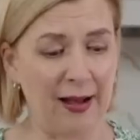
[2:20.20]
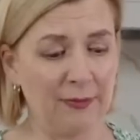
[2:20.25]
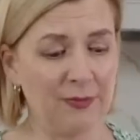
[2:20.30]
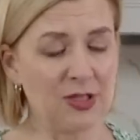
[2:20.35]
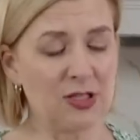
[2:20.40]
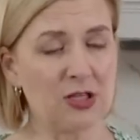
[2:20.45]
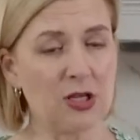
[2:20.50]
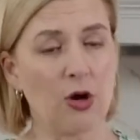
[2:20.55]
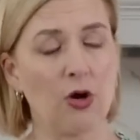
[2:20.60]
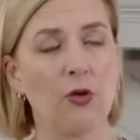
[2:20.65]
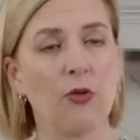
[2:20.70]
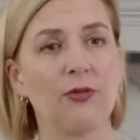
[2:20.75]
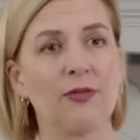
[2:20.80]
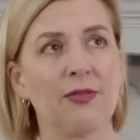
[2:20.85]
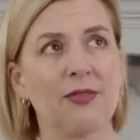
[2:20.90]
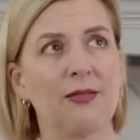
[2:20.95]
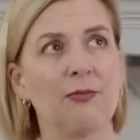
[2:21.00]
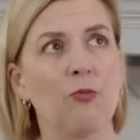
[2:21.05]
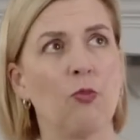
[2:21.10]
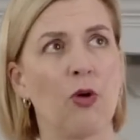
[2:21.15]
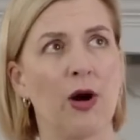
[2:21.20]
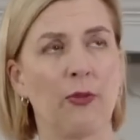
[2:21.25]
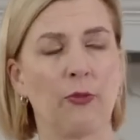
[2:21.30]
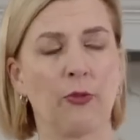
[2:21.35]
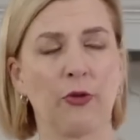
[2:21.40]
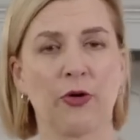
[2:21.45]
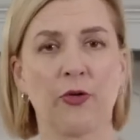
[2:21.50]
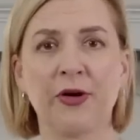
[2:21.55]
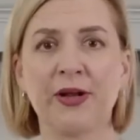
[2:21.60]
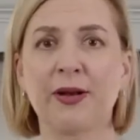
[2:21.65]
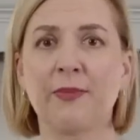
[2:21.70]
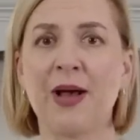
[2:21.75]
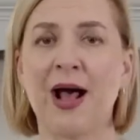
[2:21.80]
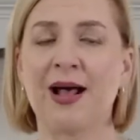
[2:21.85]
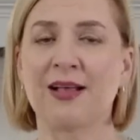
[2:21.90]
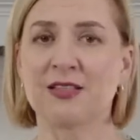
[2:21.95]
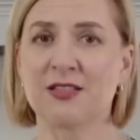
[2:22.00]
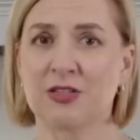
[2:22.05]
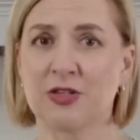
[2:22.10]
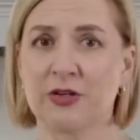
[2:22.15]
So what we're going to
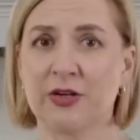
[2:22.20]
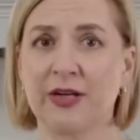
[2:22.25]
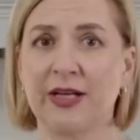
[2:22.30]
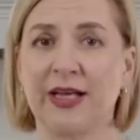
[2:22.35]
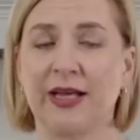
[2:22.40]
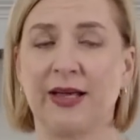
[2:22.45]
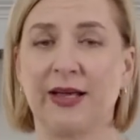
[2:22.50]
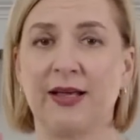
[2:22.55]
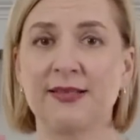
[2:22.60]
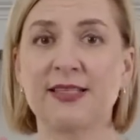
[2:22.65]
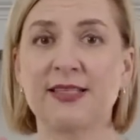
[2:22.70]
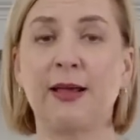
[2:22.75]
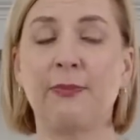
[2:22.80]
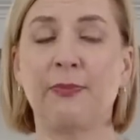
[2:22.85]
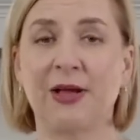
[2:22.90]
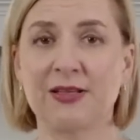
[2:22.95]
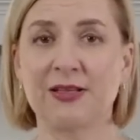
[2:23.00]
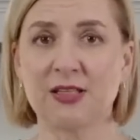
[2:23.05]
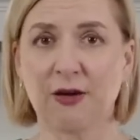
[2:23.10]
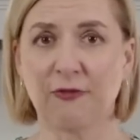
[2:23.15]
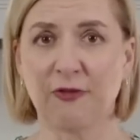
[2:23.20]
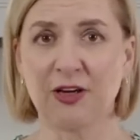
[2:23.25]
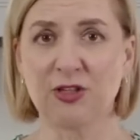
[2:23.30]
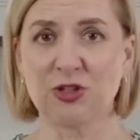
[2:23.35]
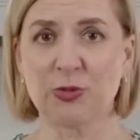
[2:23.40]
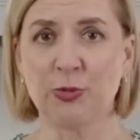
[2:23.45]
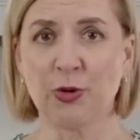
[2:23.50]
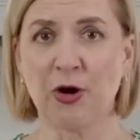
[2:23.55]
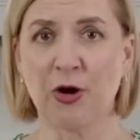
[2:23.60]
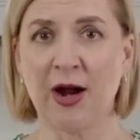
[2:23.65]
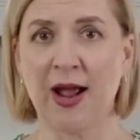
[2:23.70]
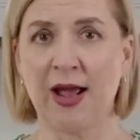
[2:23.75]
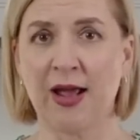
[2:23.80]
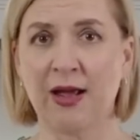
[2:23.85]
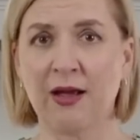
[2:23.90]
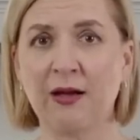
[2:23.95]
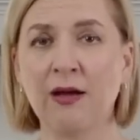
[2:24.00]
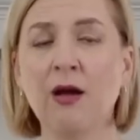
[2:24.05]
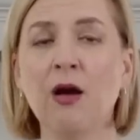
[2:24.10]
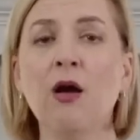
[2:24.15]
master is a basic French
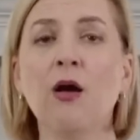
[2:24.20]
meringue.